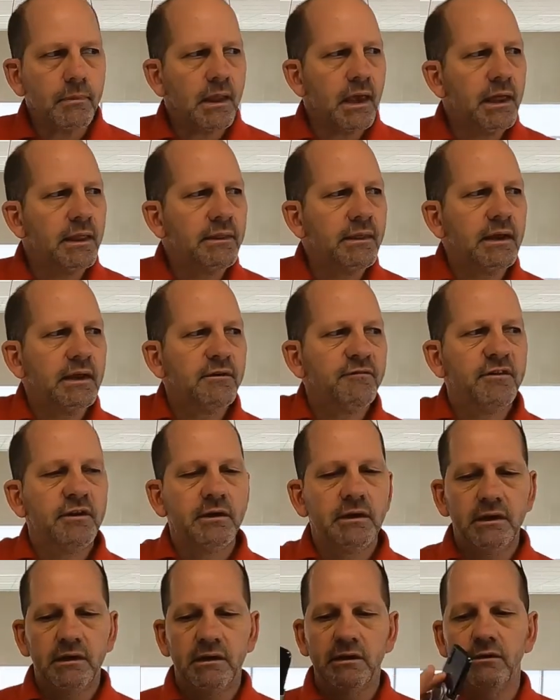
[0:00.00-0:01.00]
And then if you
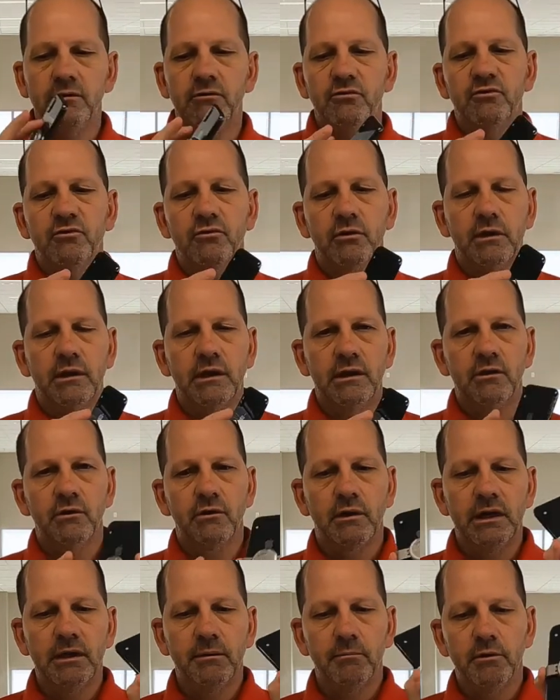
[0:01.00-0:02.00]
need to use your
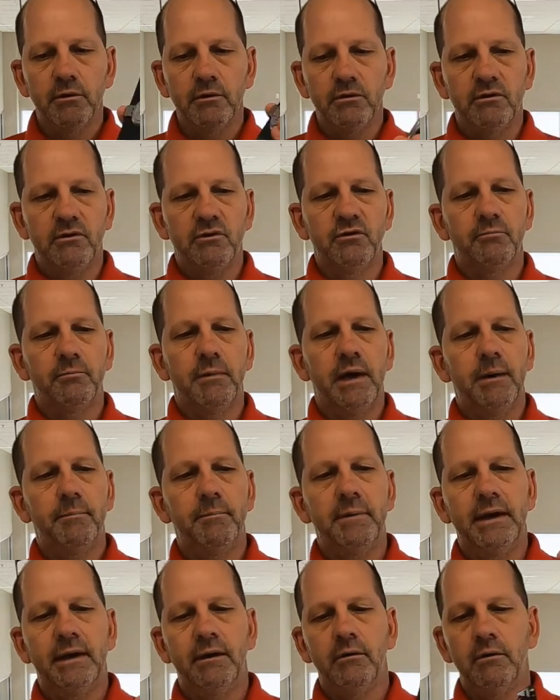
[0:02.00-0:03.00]
gimbal, you just
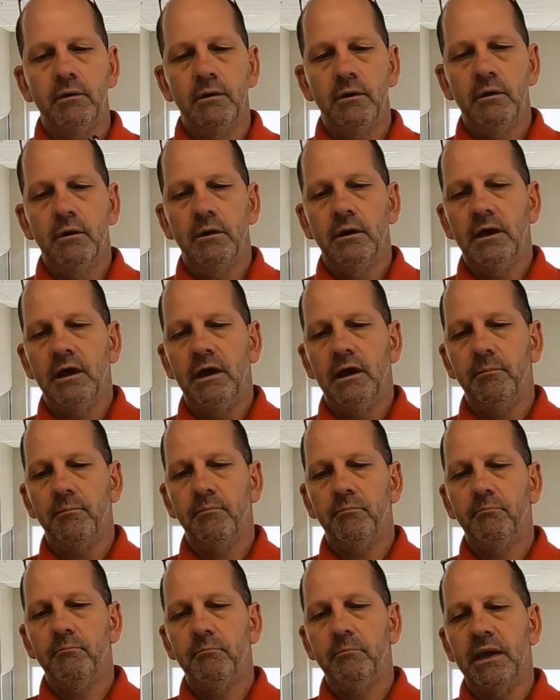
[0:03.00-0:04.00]
pop it out. It
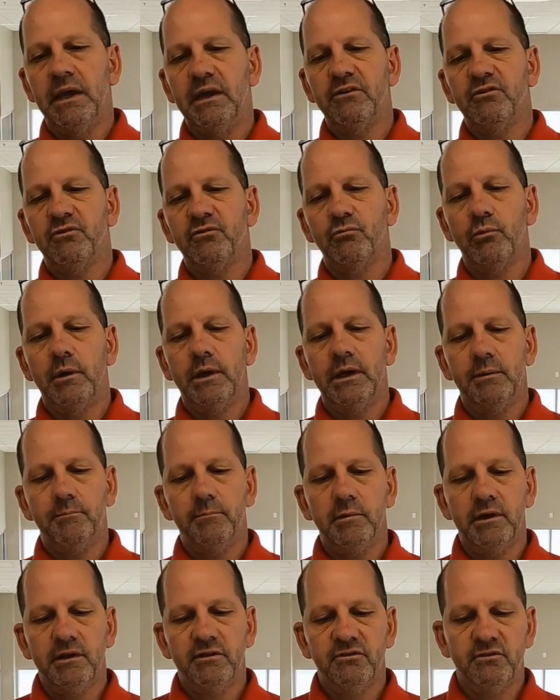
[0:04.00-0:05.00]
matches right up
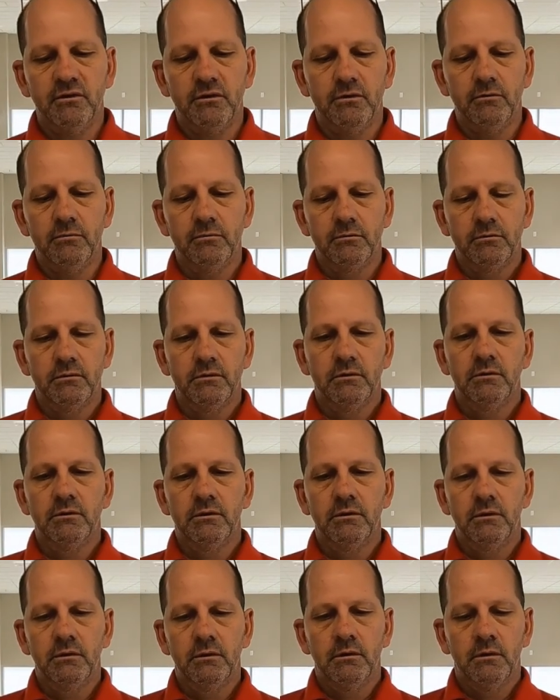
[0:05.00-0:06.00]
like so
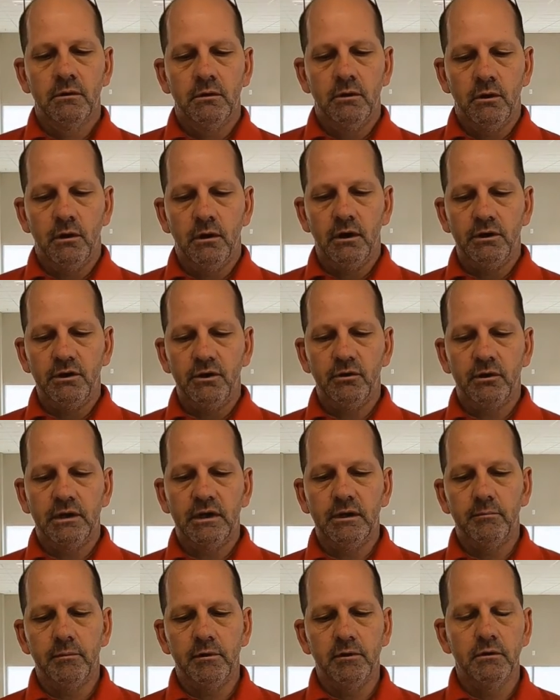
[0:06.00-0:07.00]
onto your
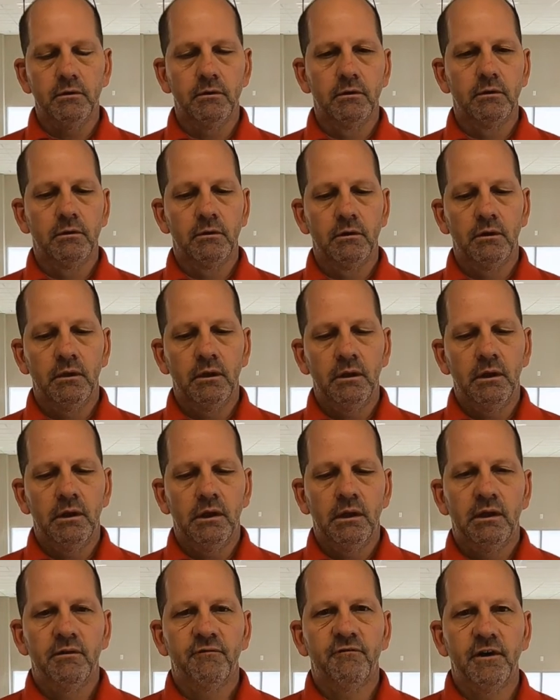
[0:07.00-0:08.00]
gimbal.
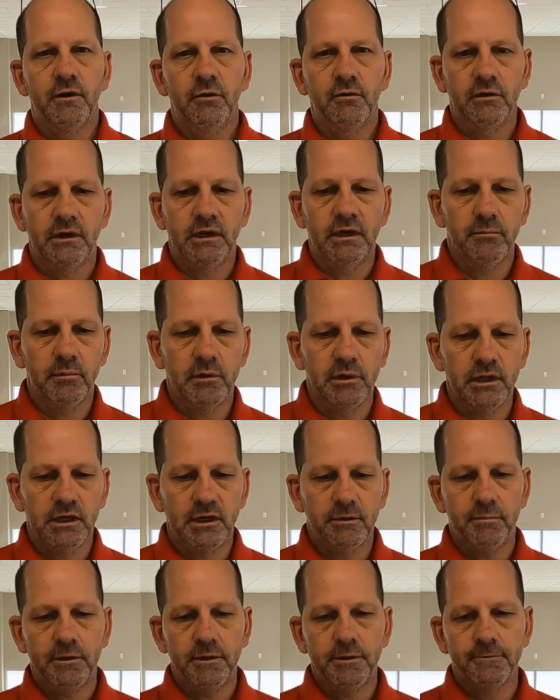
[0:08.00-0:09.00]
Fire the gimbal
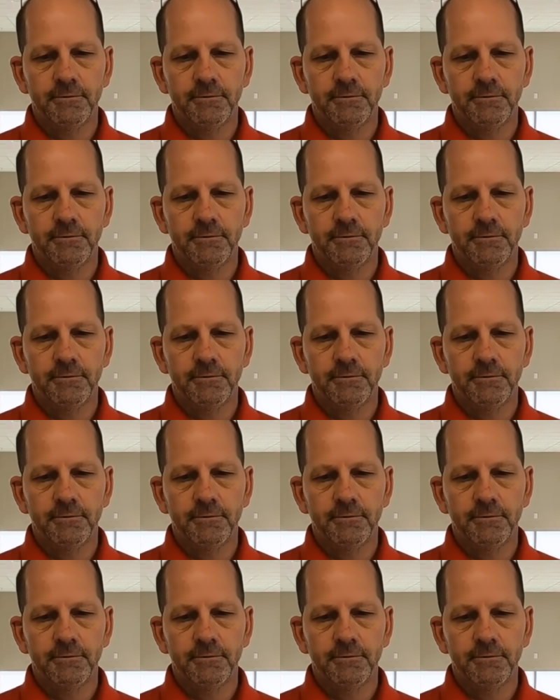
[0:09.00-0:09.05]
up.